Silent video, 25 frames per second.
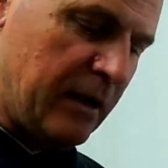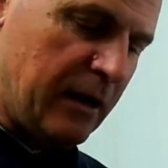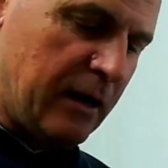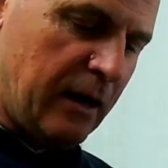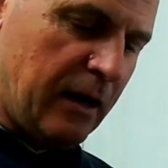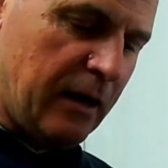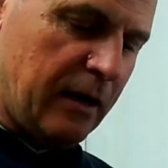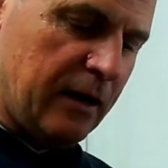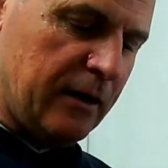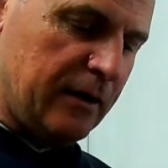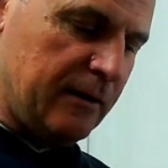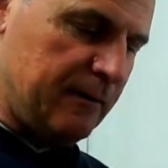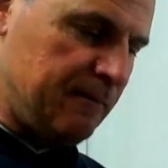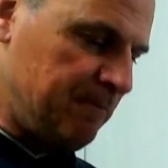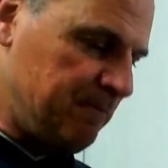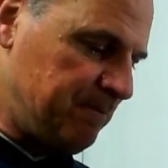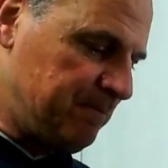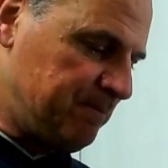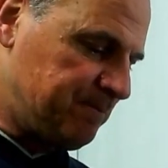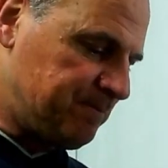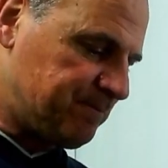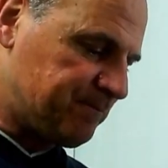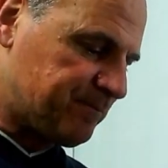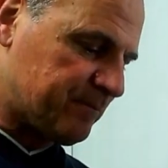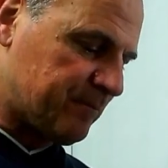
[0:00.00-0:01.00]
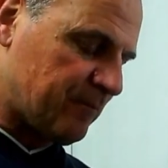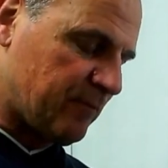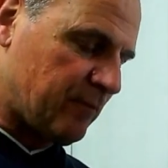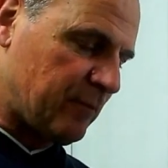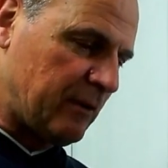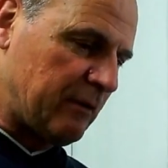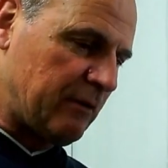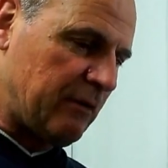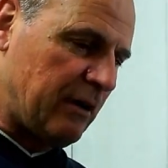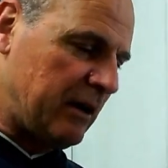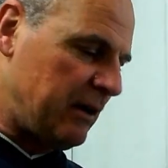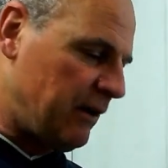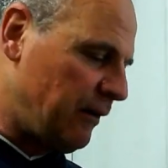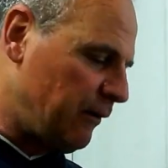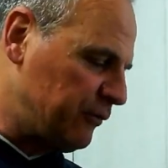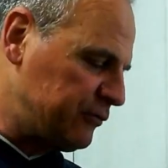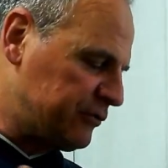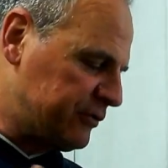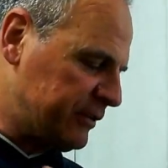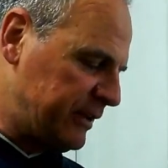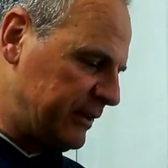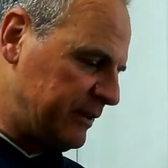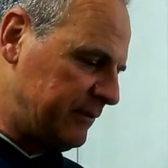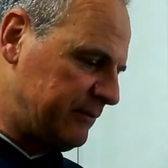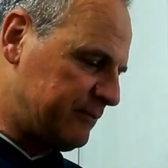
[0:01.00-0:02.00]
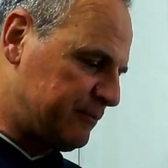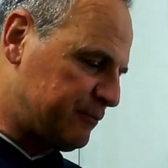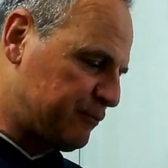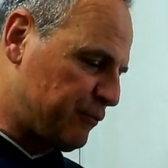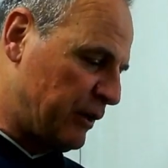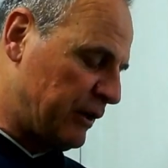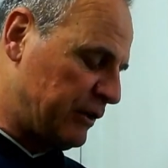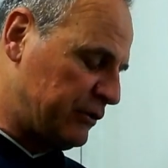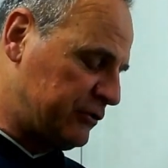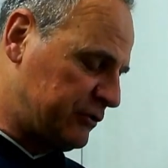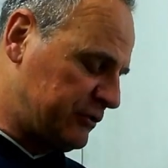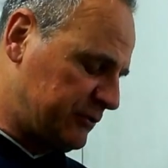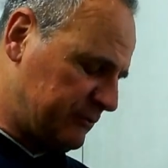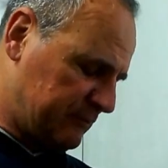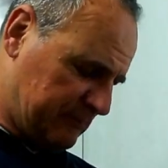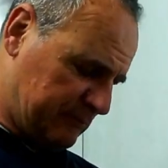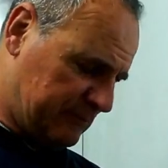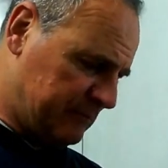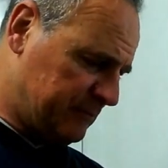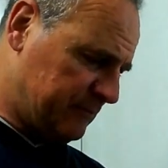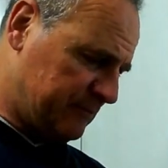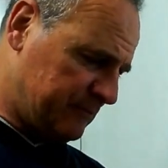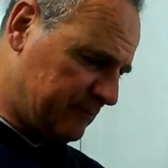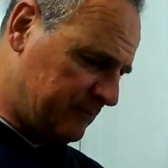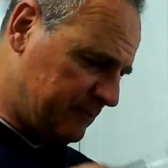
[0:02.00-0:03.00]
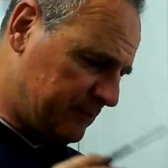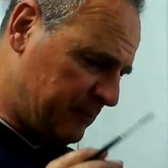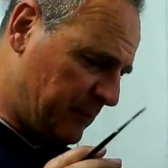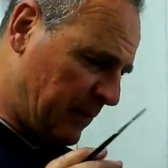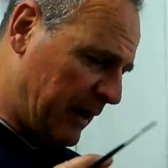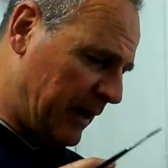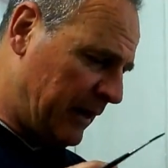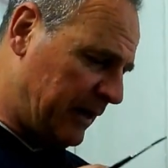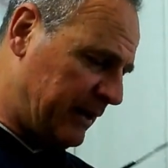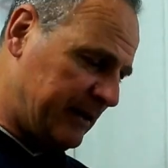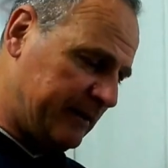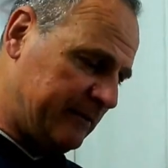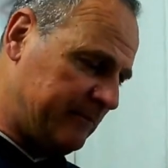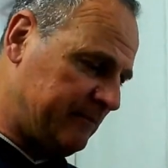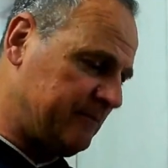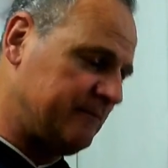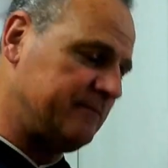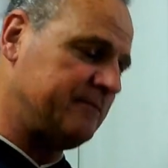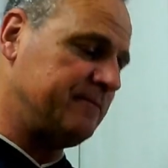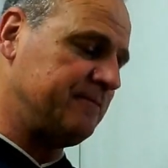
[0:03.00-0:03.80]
Right, obviously brush, palette,